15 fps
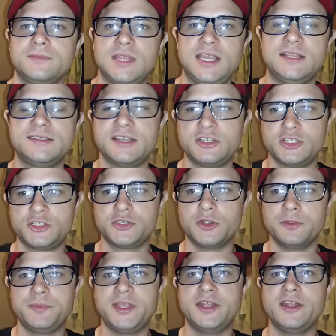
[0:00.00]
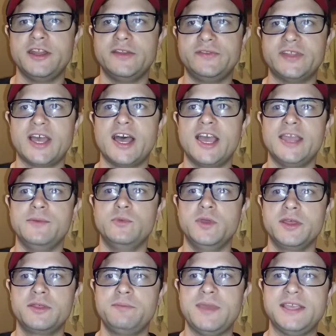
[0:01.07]
in such a short period of time
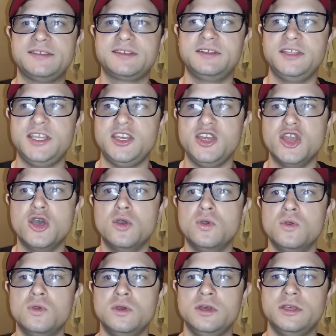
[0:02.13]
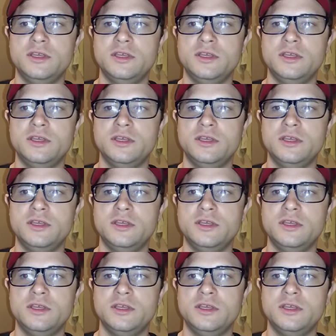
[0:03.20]
with basically no